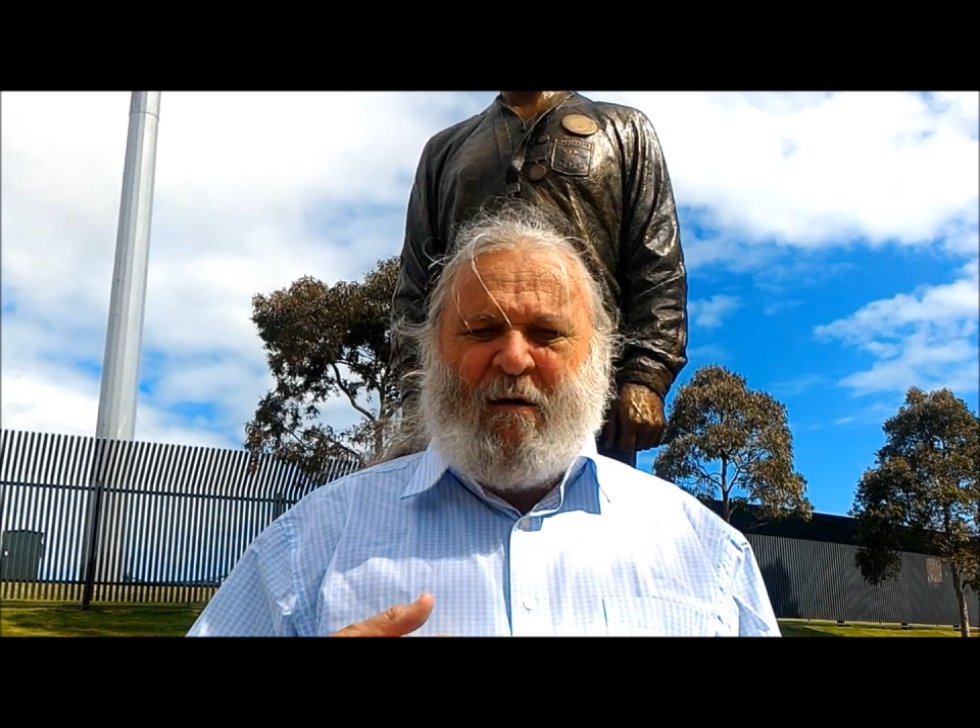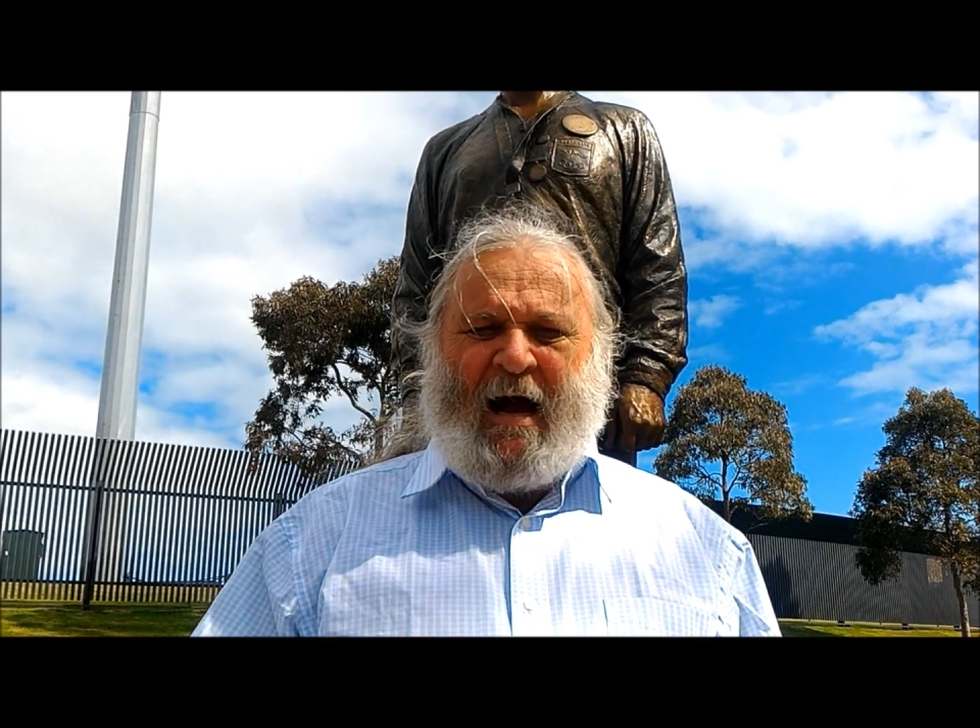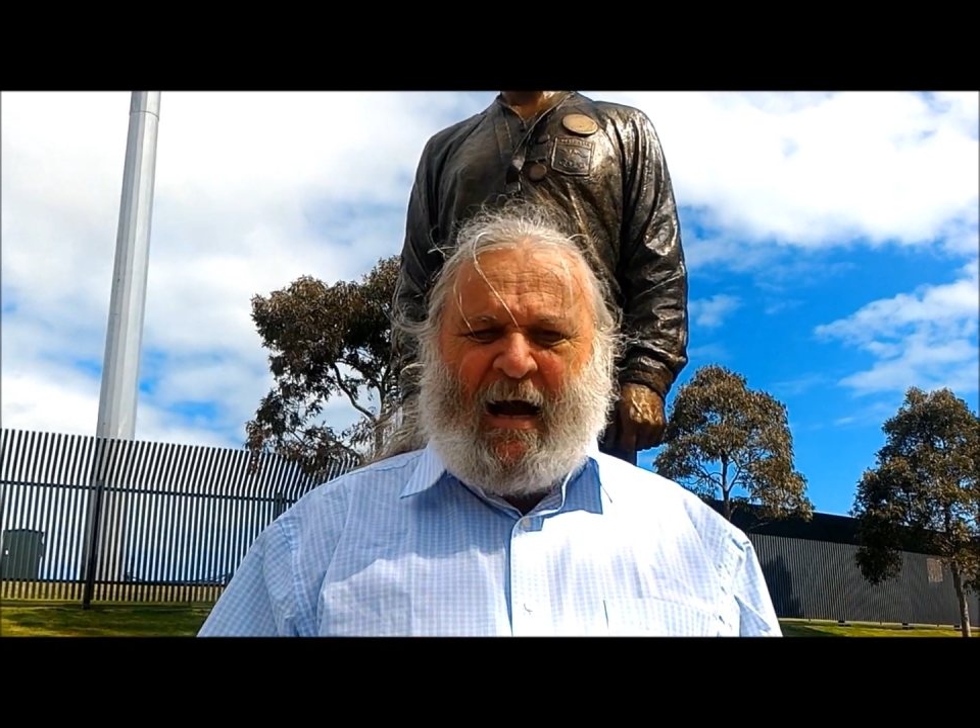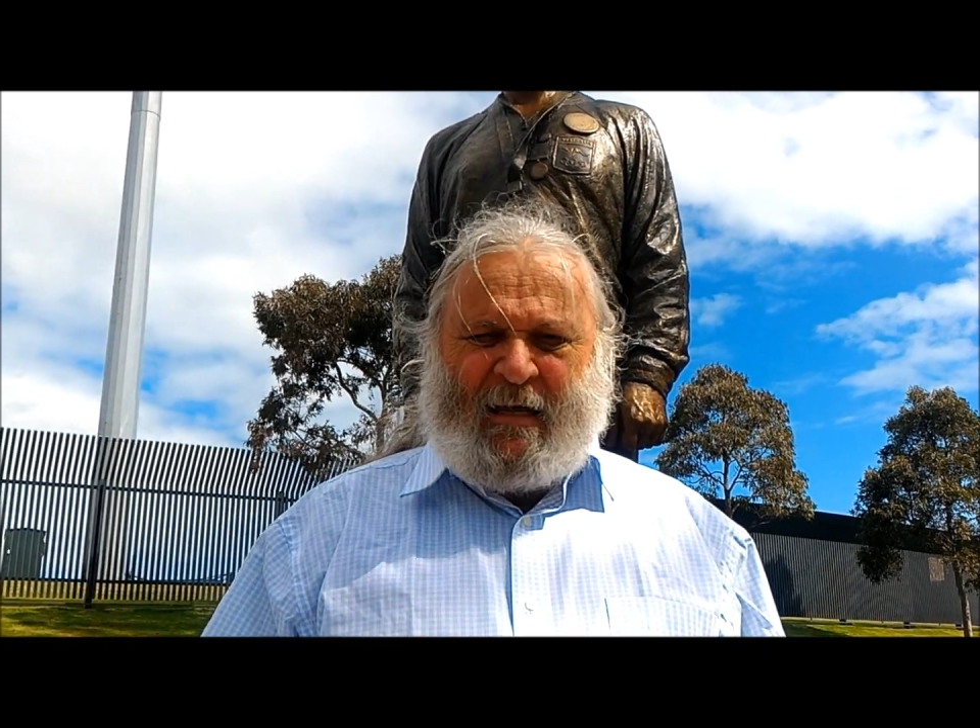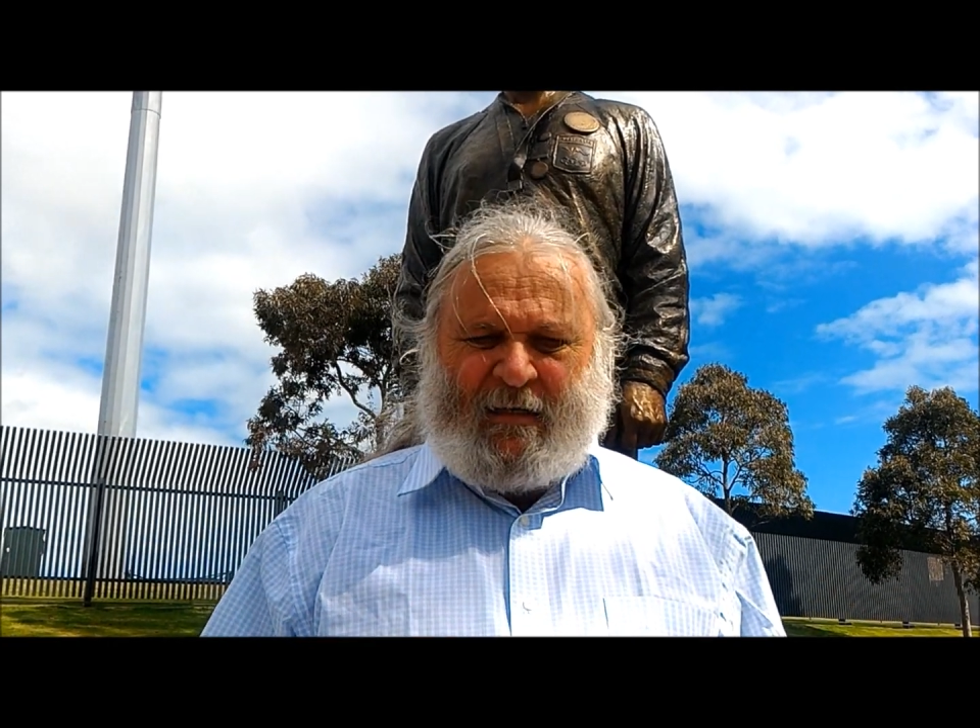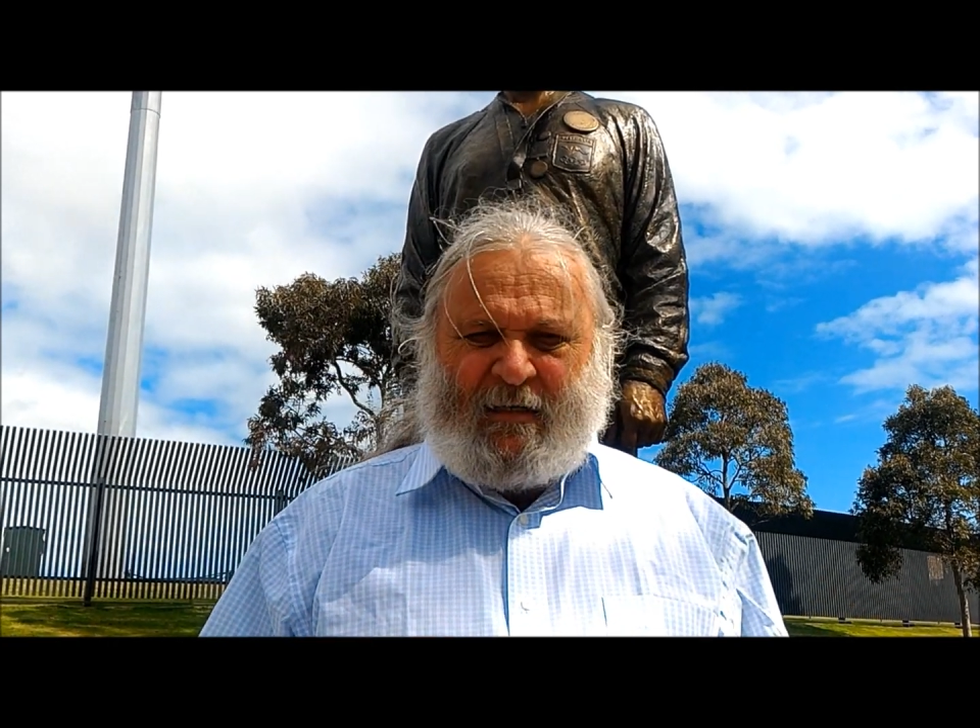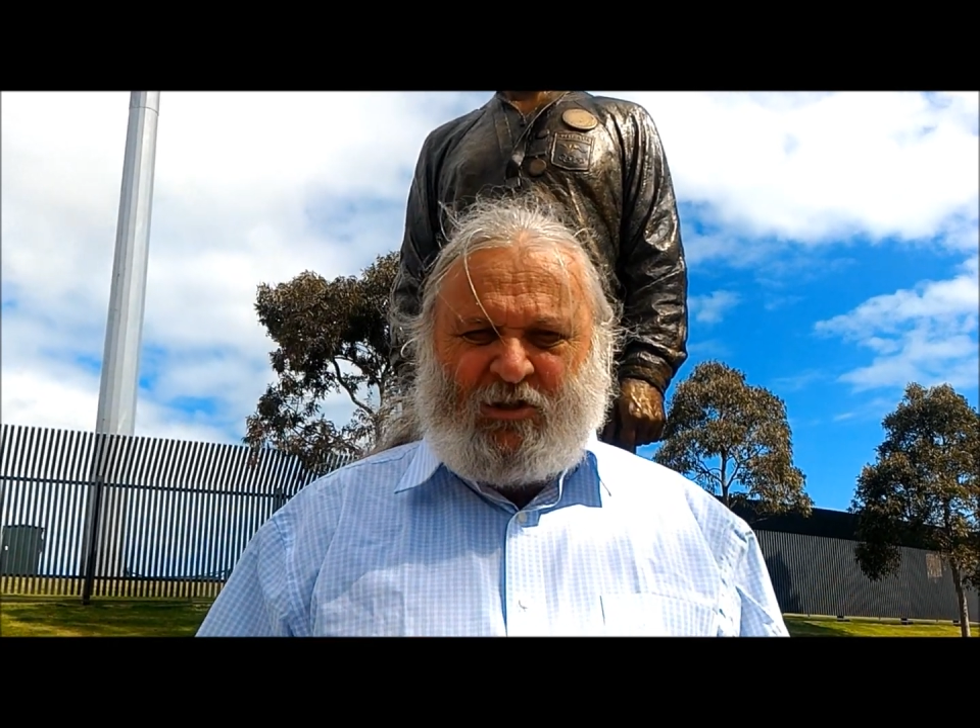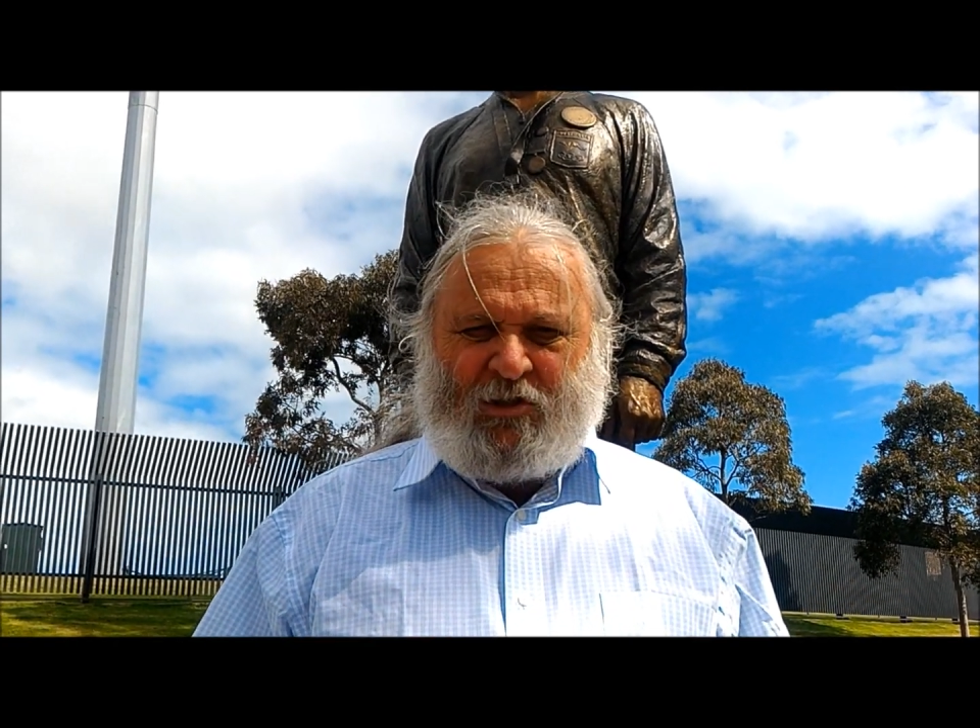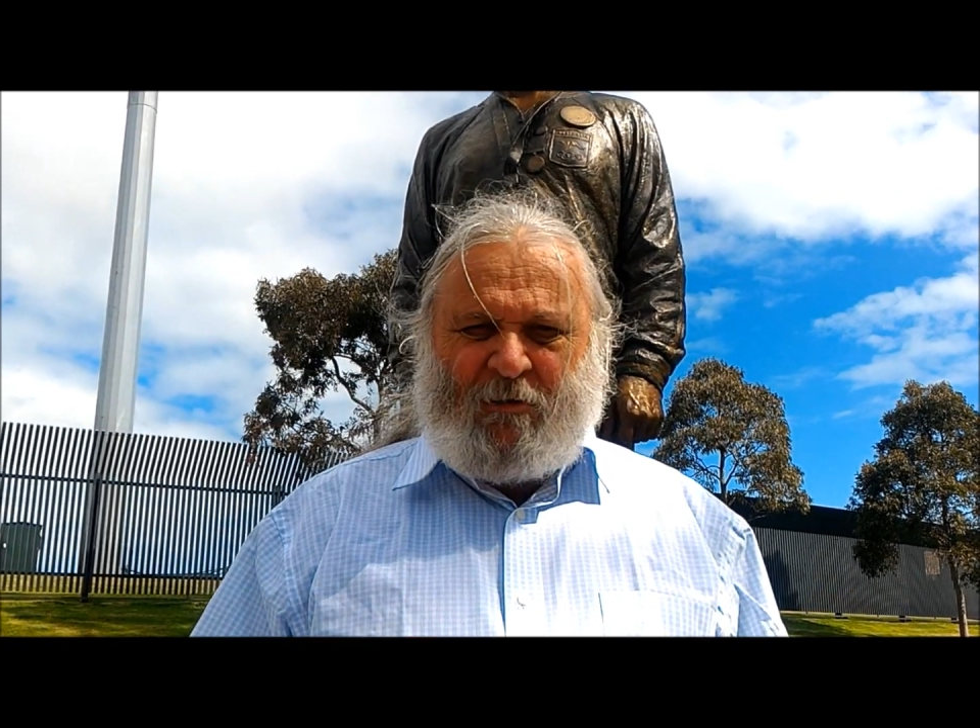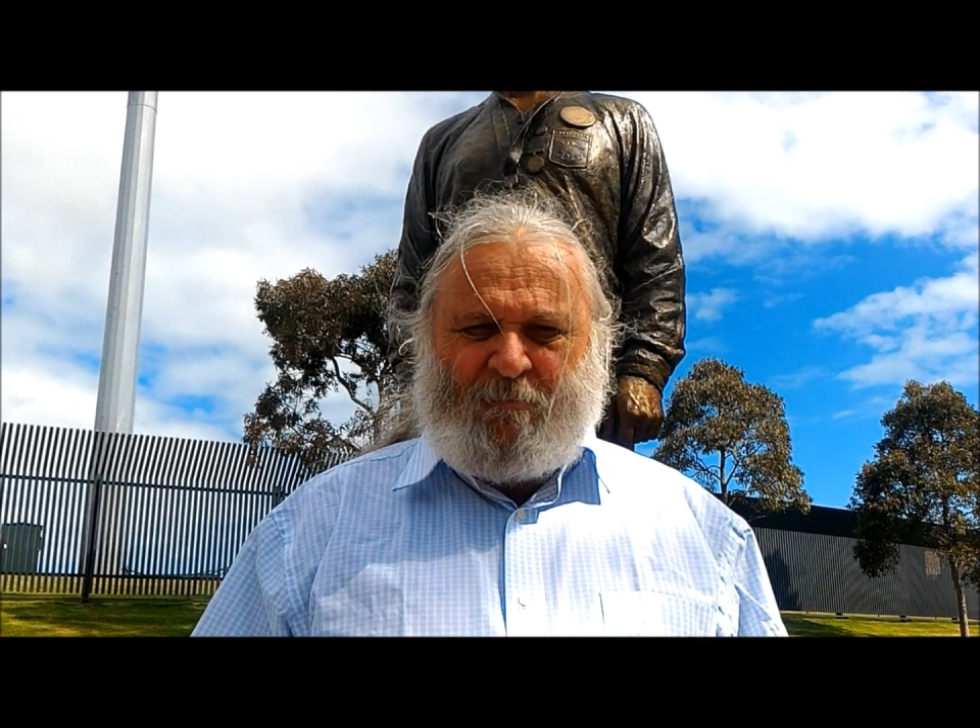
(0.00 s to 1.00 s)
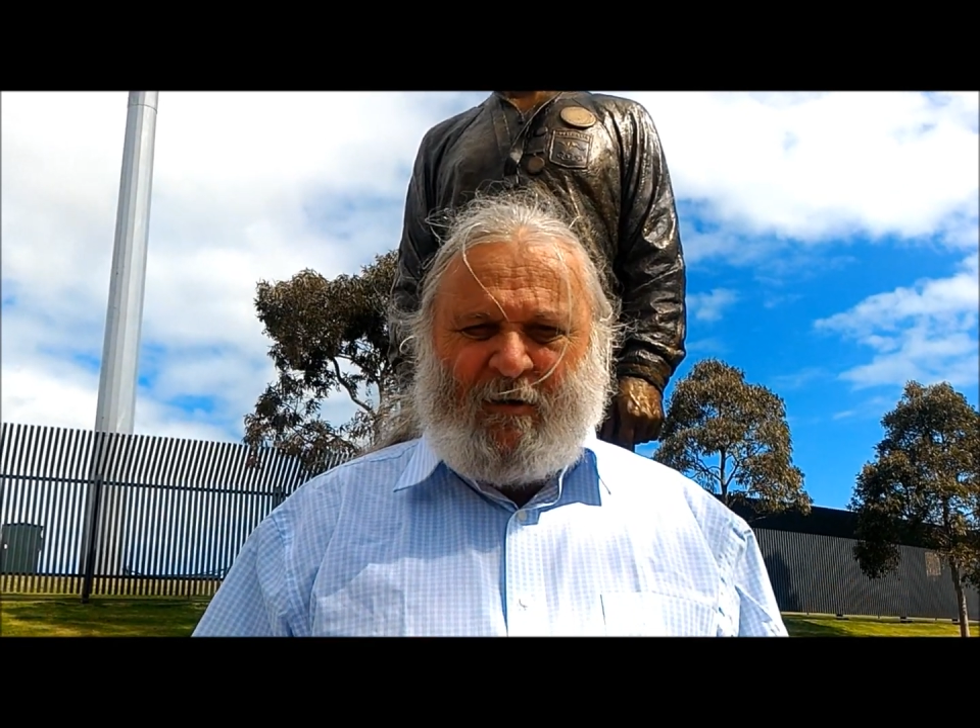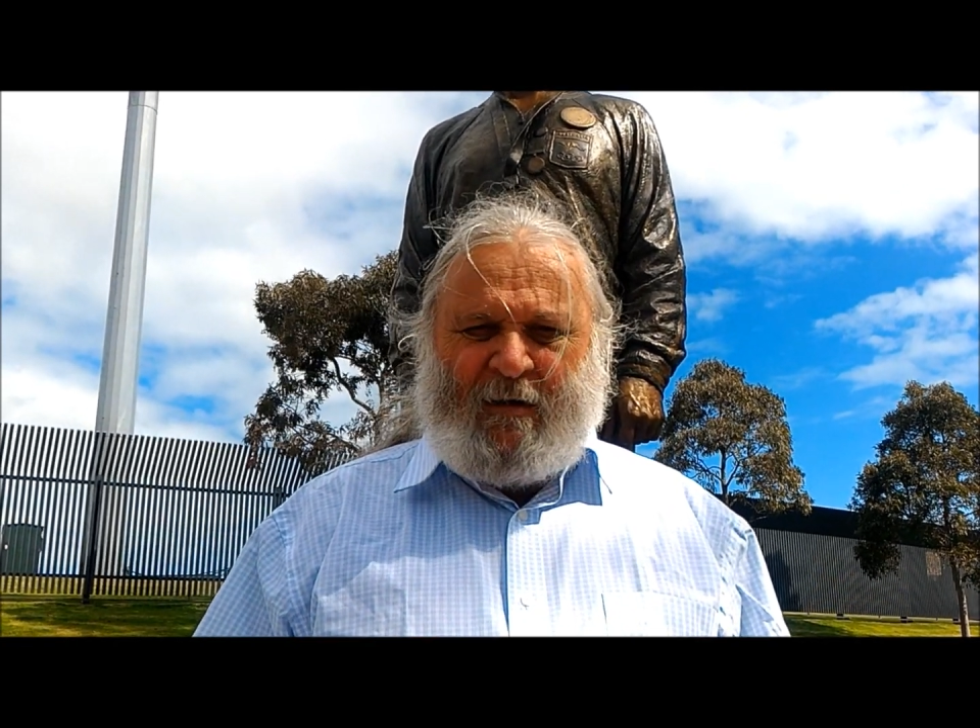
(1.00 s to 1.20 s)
bargaining chip,